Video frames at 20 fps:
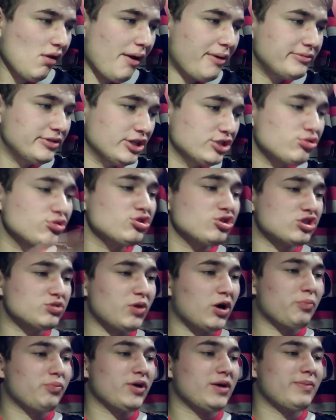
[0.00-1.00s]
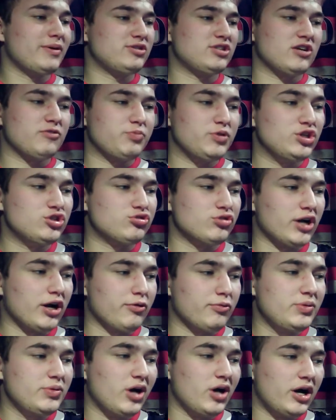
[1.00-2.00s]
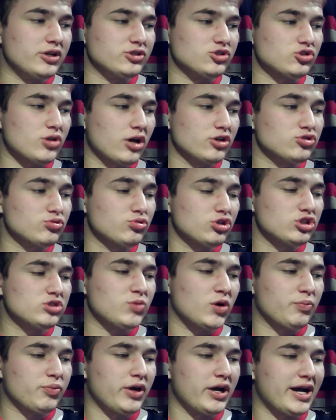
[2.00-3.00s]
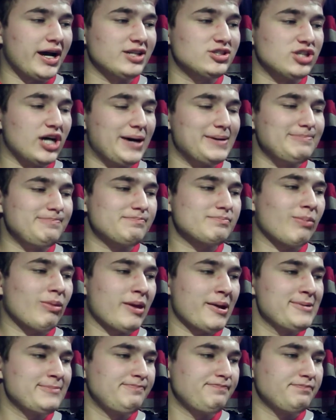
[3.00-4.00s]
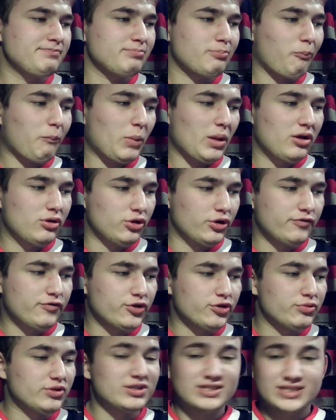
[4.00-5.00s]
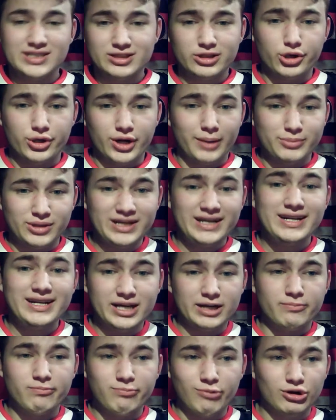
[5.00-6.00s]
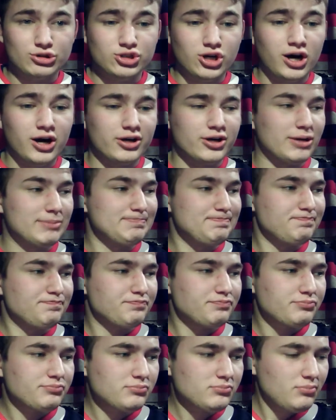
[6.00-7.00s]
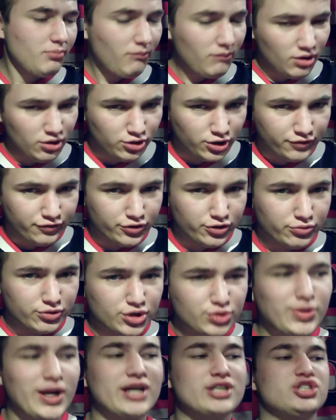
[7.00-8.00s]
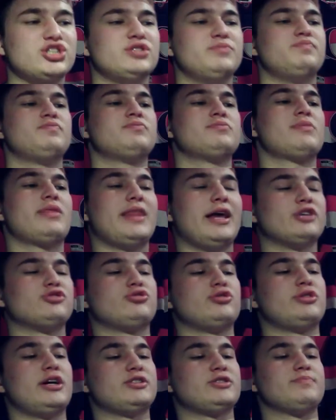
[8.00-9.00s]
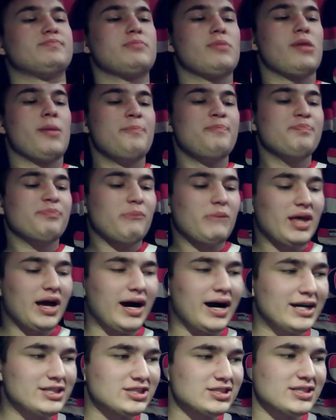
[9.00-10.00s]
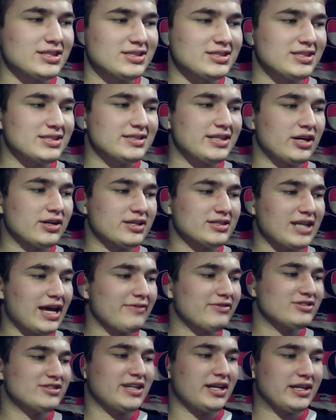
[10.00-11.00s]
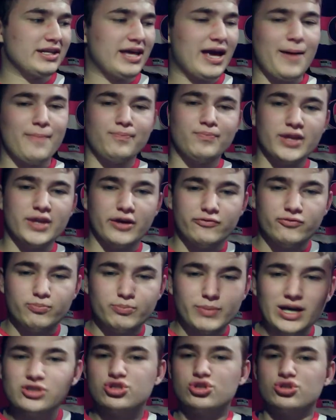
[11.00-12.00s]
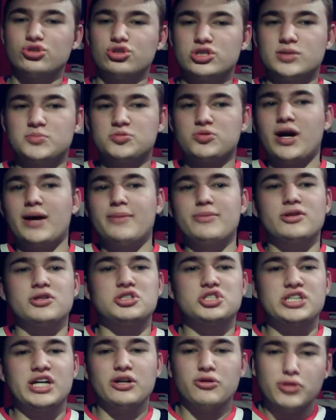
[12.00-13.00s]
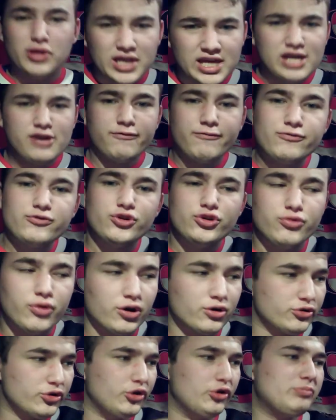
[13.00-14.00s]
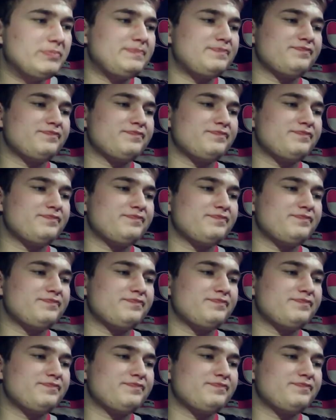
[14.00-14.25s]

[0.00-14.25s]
This was a smart play by Jeff Petrie. I will be honest. That was a really smart play. Heads up. Look for the... See, look, I'm eating while talking. Look for the redirection. That was really nice. I'd just like to say this now because I haven't said it yet. Make sure to subscribe to the channel if you are new.